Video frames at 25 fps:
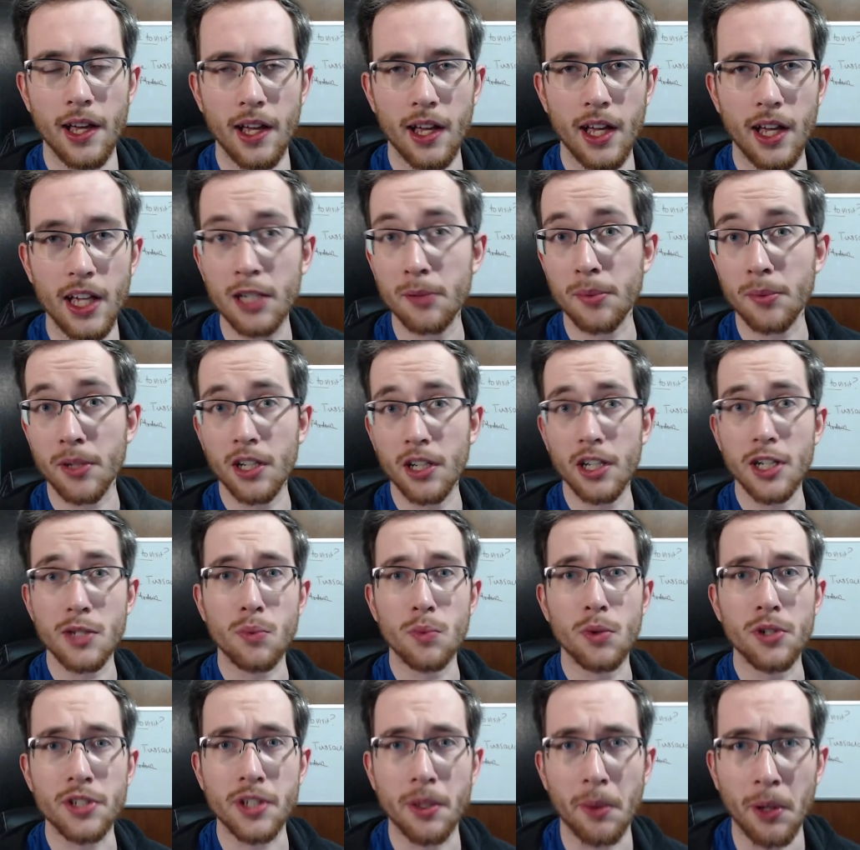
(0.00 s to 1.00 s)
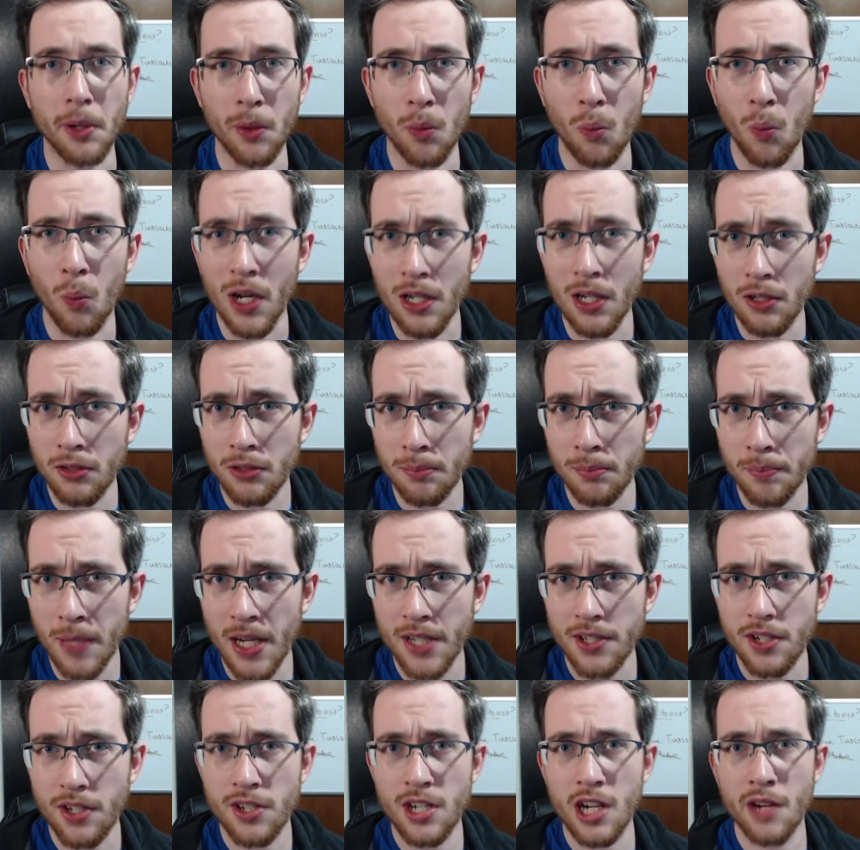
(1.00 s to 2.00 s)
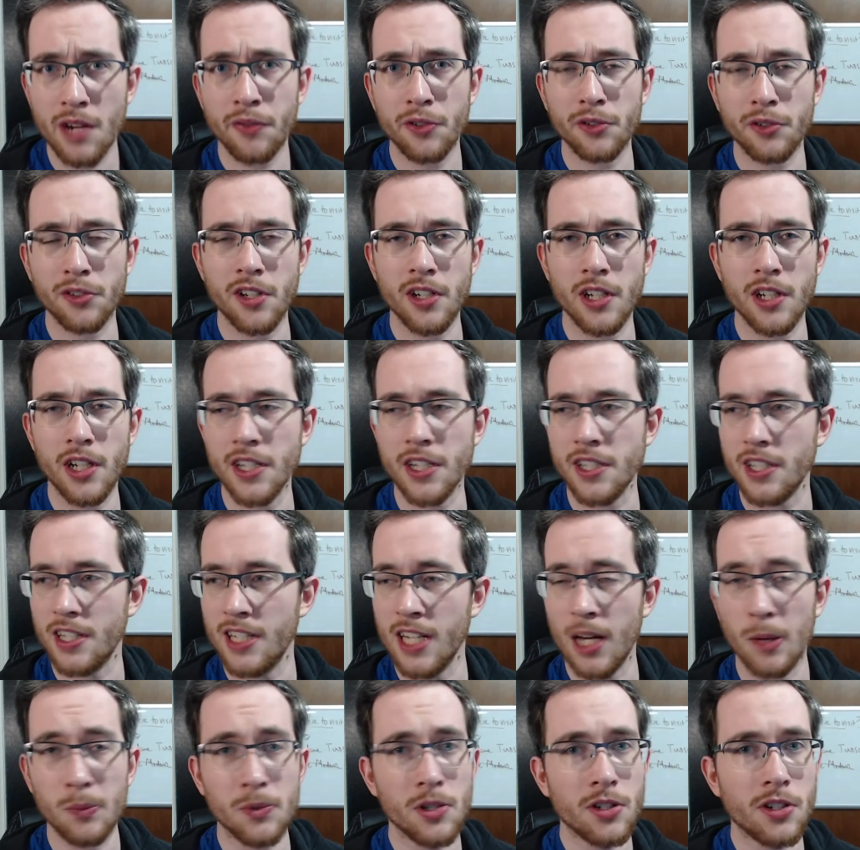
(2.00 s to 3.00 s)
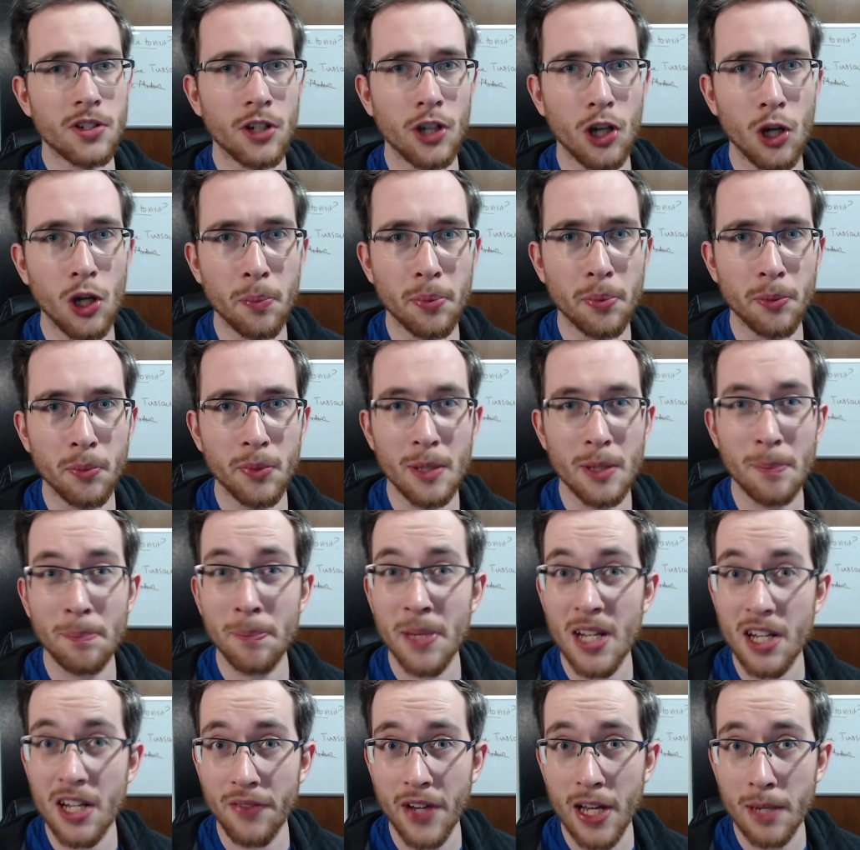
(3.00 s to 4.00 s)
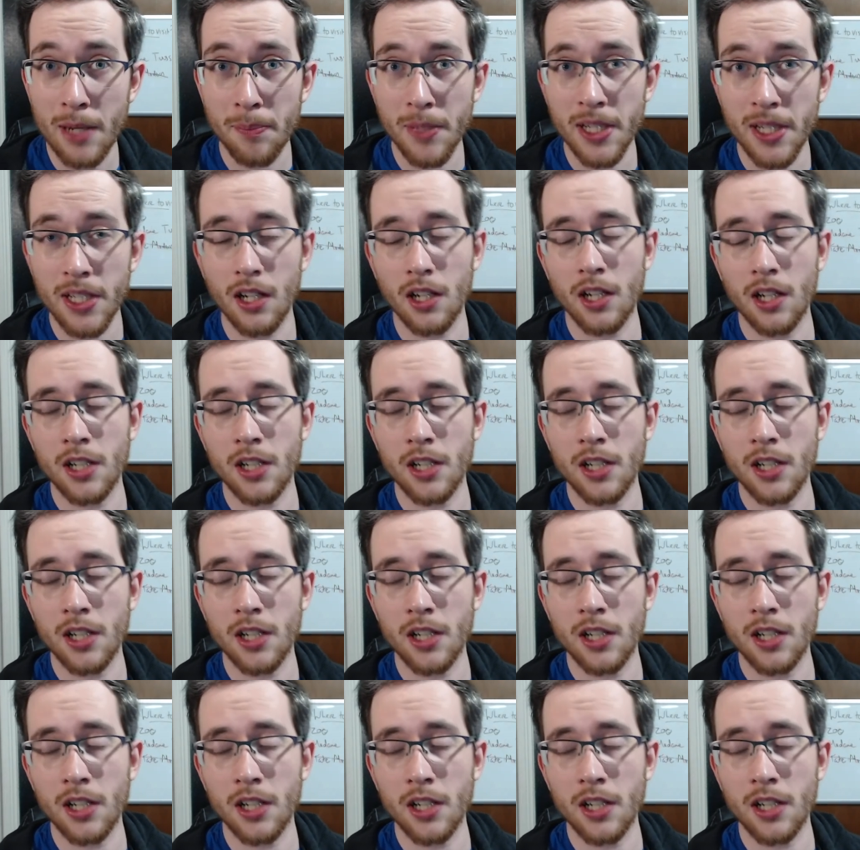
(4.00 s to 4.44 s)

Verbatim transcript: Hey up guys, what's going on welcome back to Sheffield United. Now I've just got to open with a bit of admin.